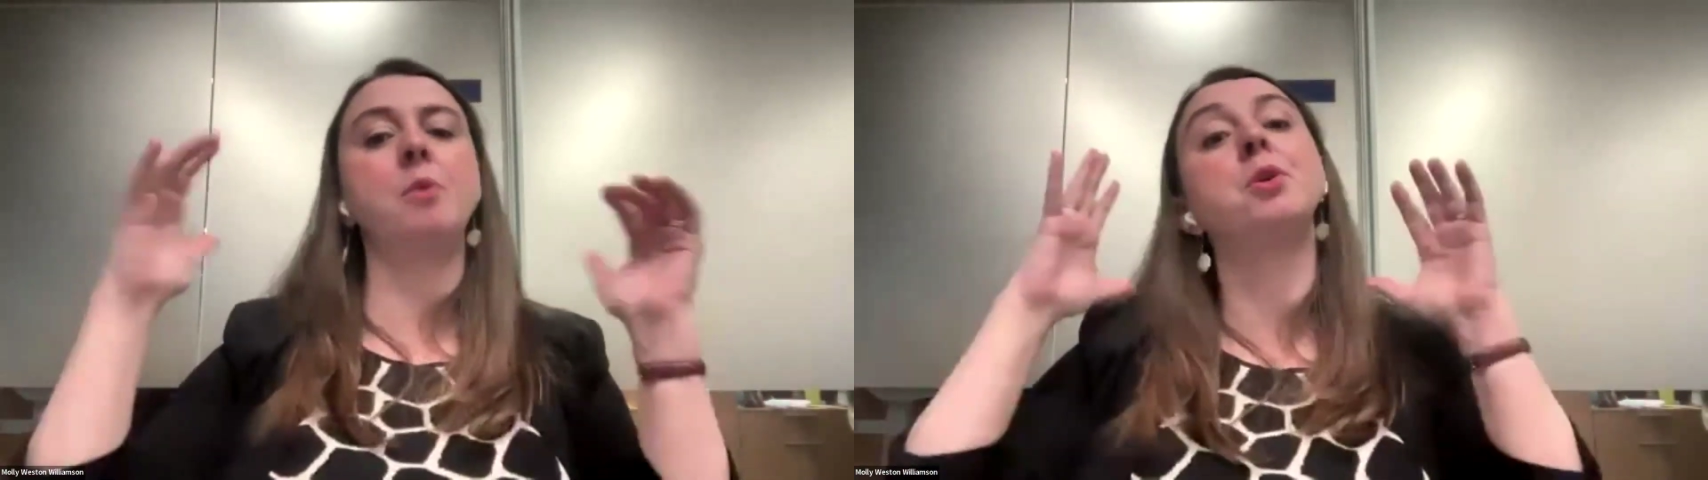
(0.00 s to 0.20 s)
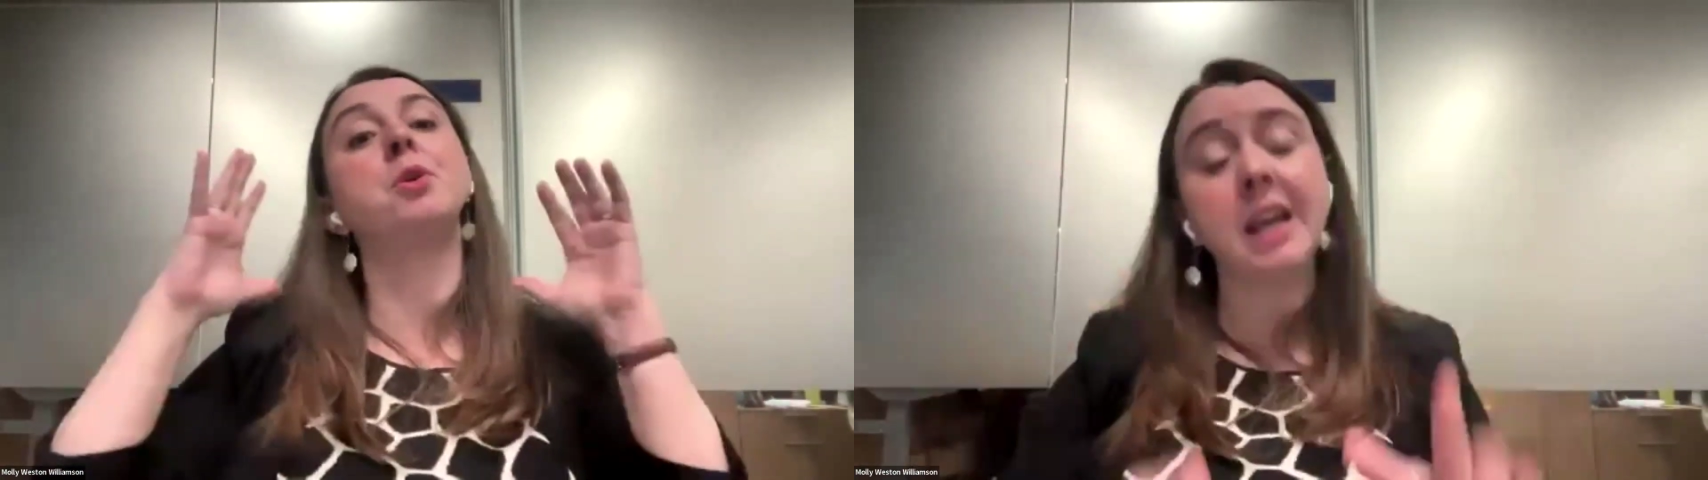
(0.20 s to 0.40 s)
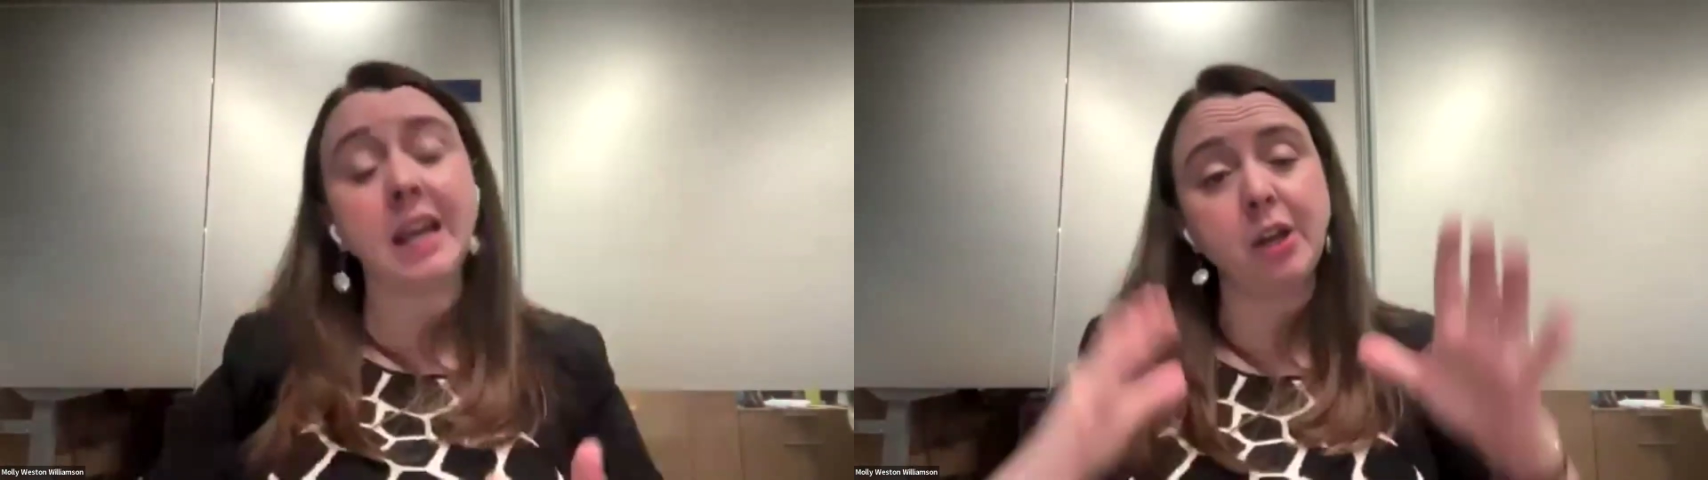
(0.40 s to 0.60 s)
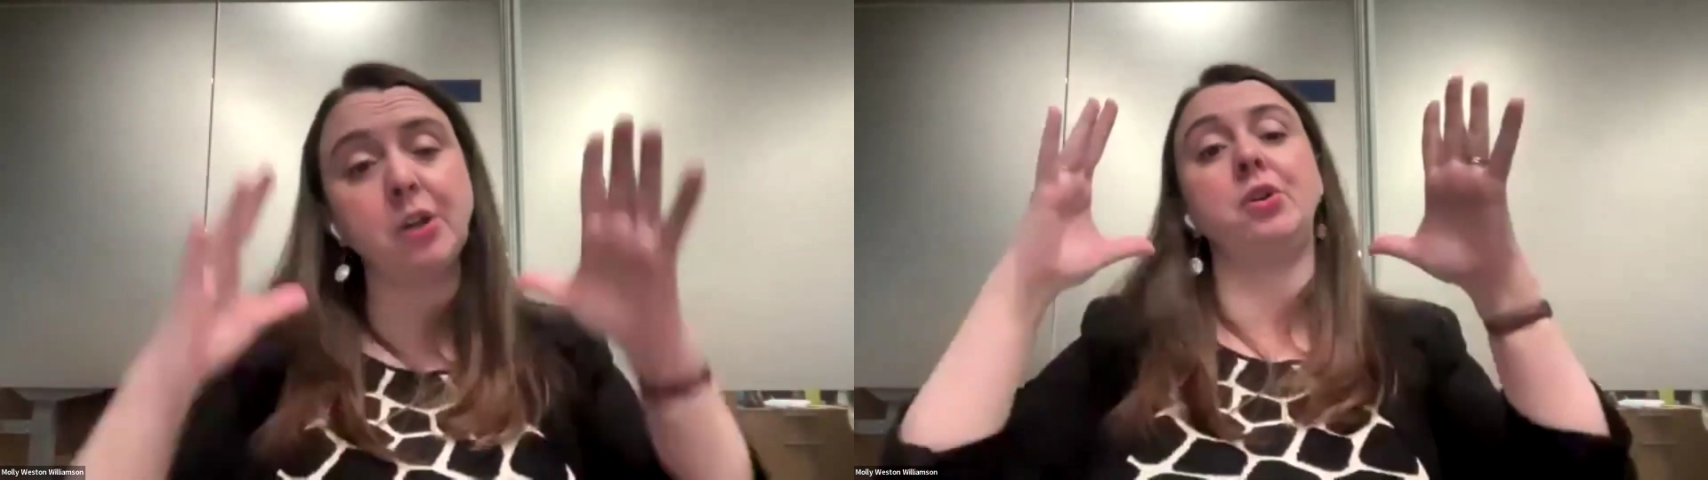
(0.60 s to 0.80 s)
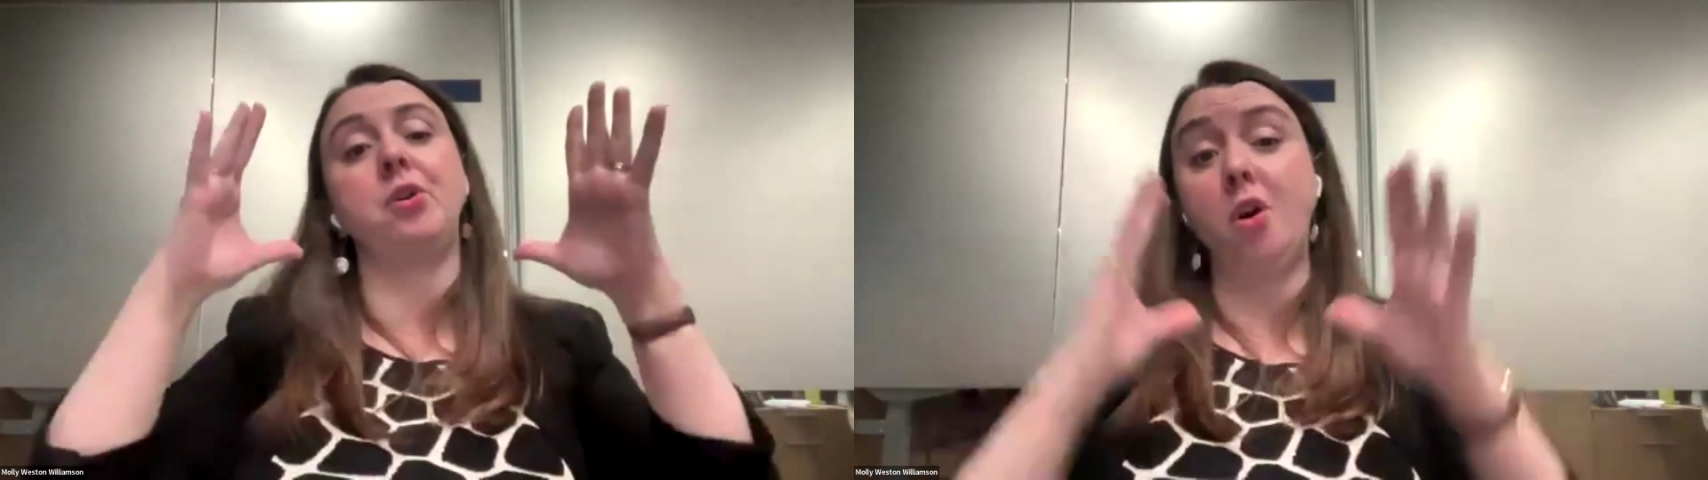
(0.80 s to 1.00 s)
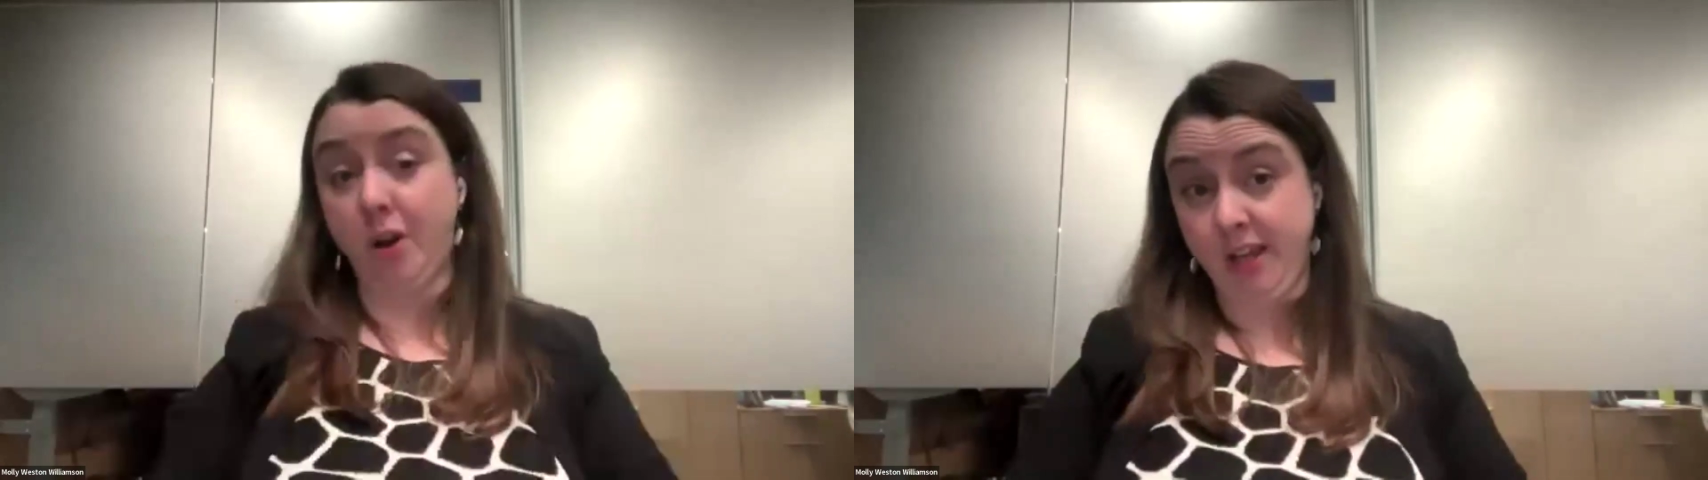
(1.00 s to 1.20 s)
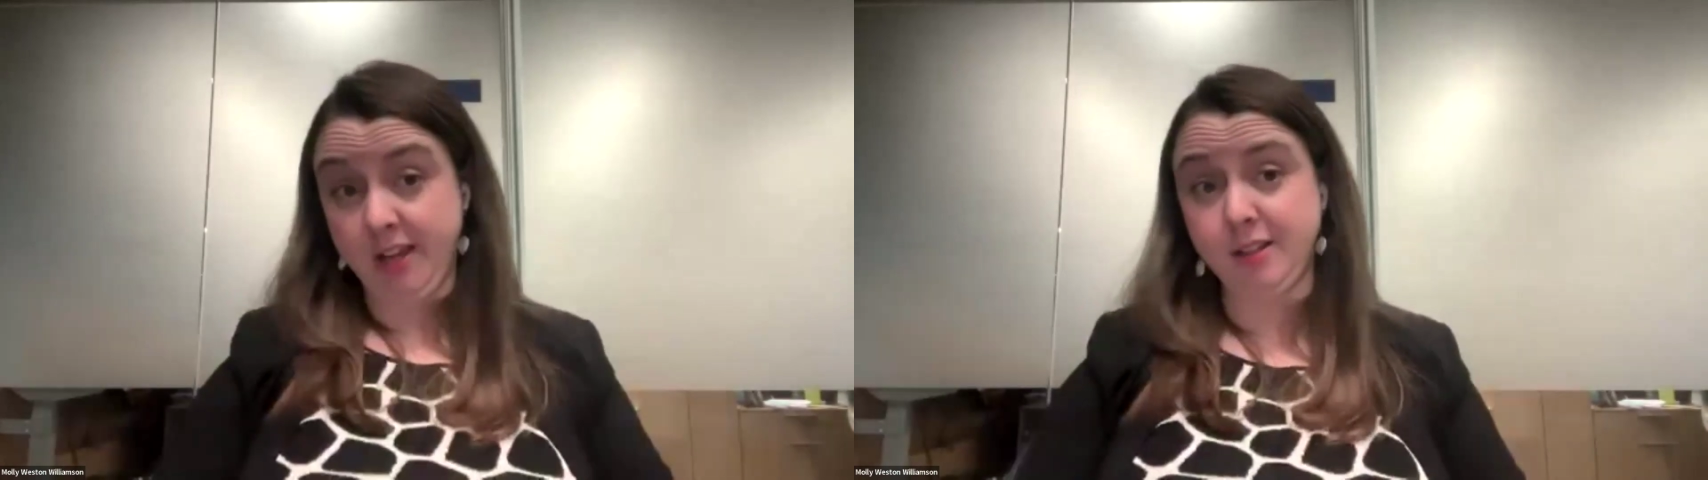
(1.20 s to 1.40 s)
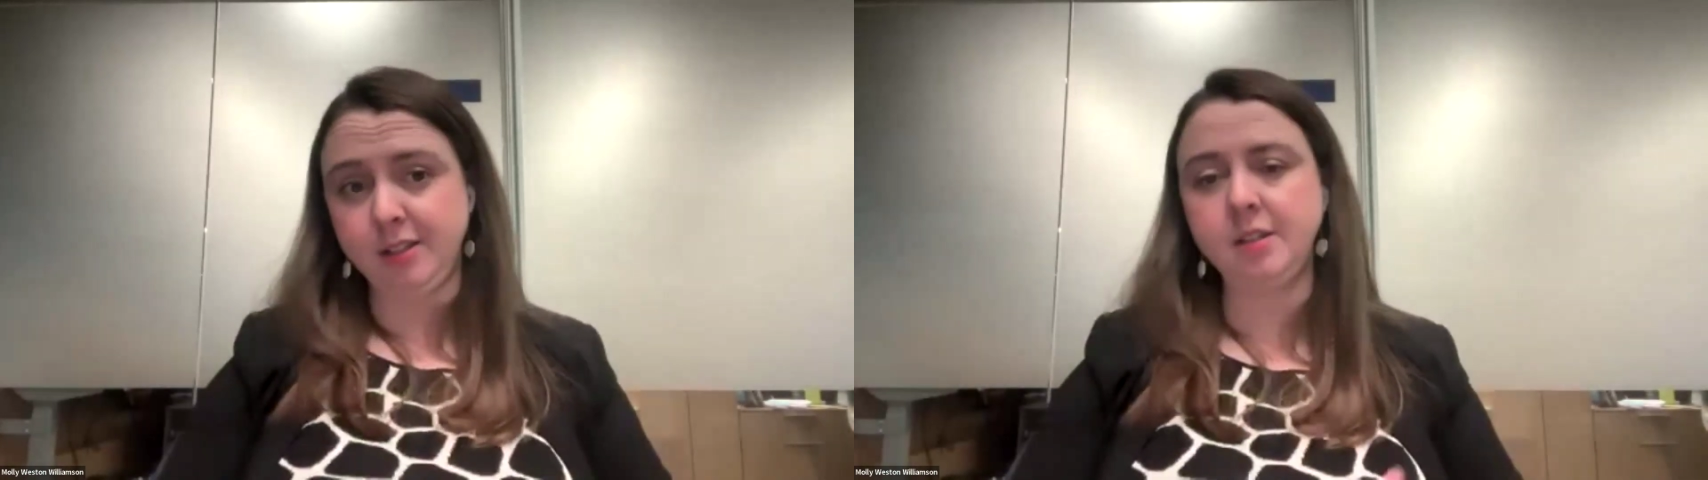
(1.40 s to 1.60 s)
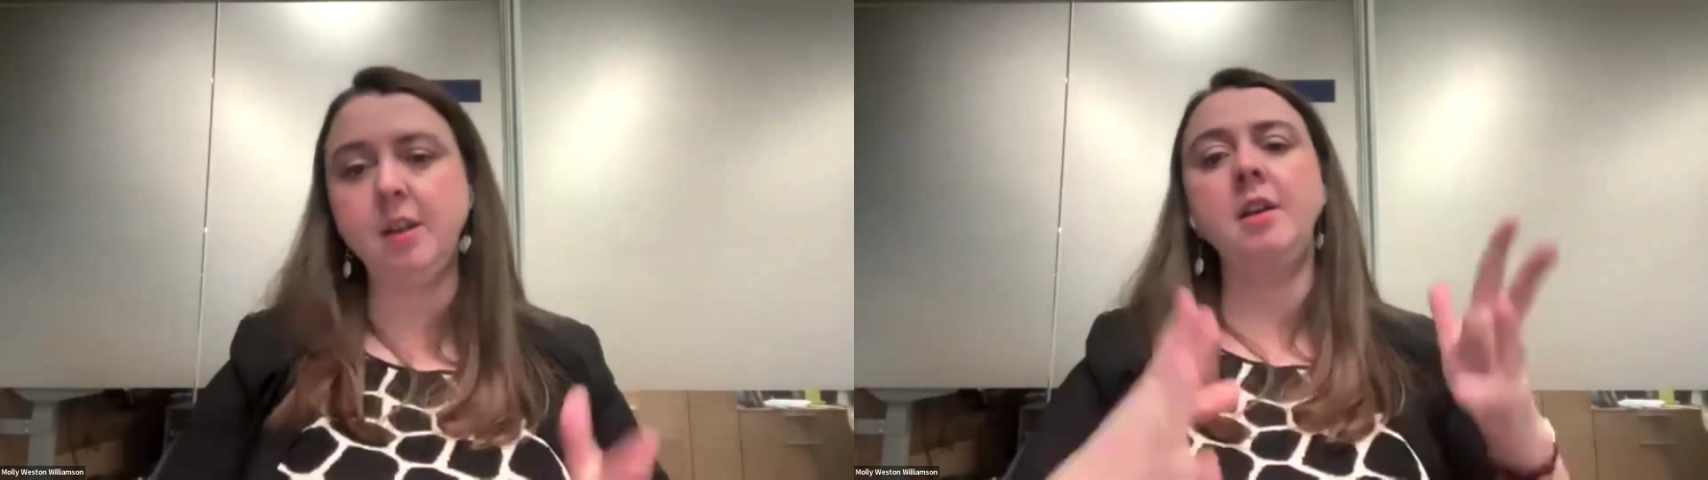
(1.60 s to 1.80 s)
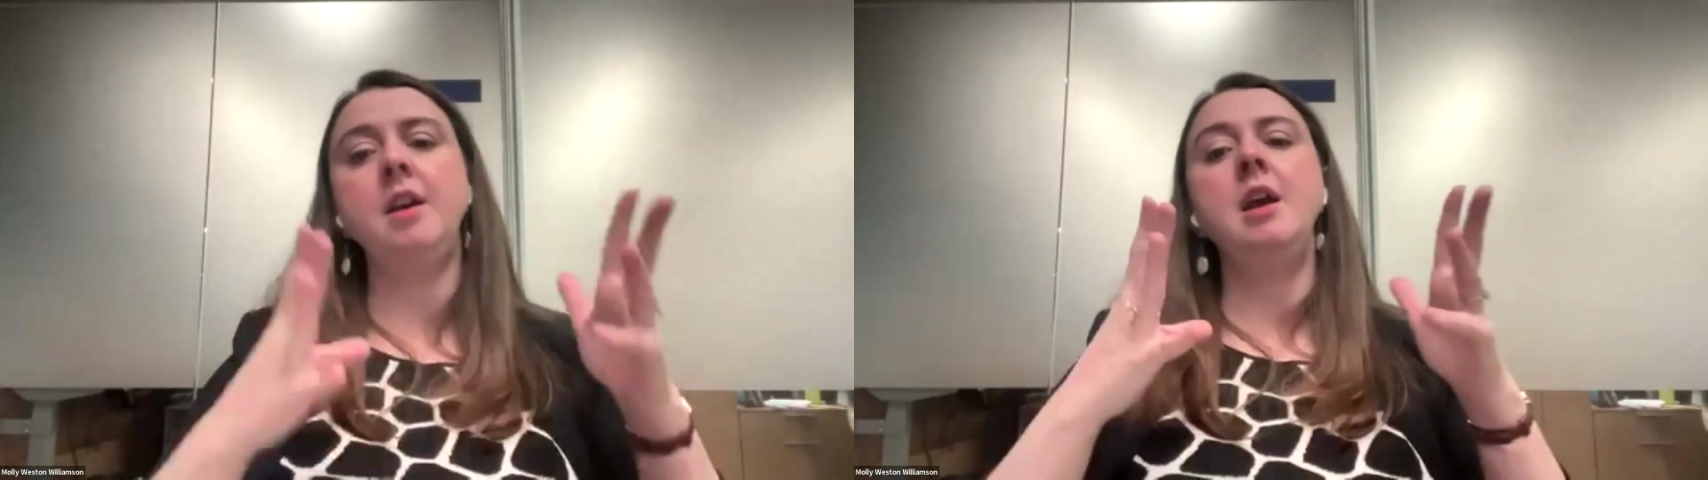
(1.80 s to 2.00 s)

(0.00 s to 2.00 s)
for a particular audience